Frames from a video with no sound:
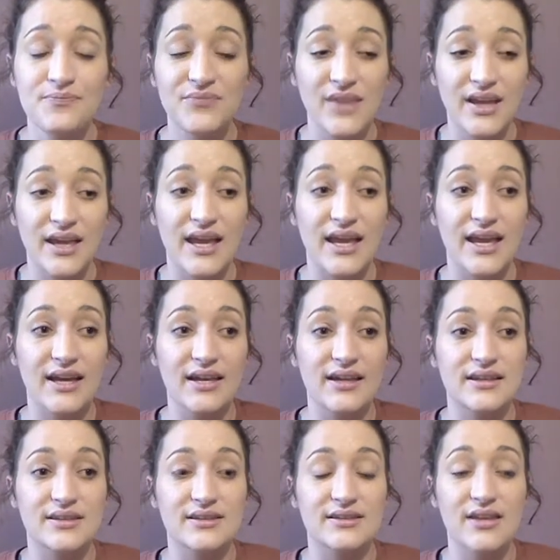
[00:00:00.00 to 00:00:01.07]

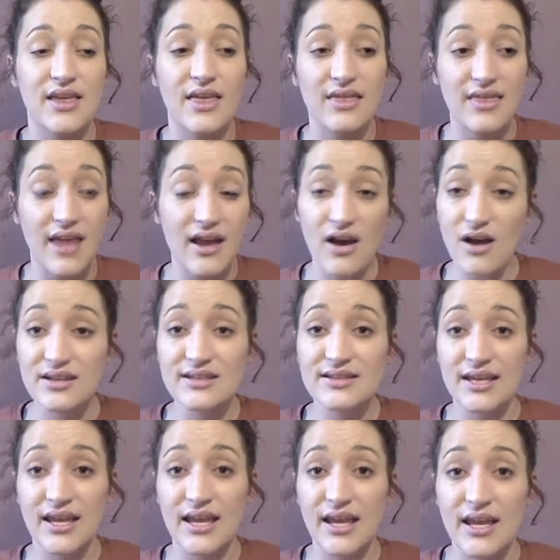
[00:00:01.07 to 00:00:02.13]
And that
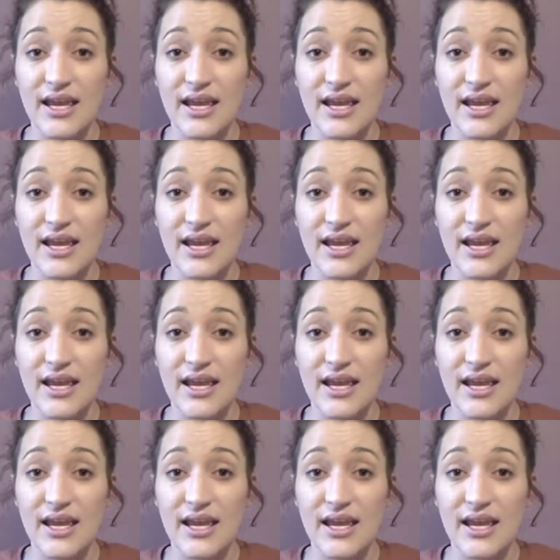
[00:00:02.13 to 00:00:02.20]
honestly,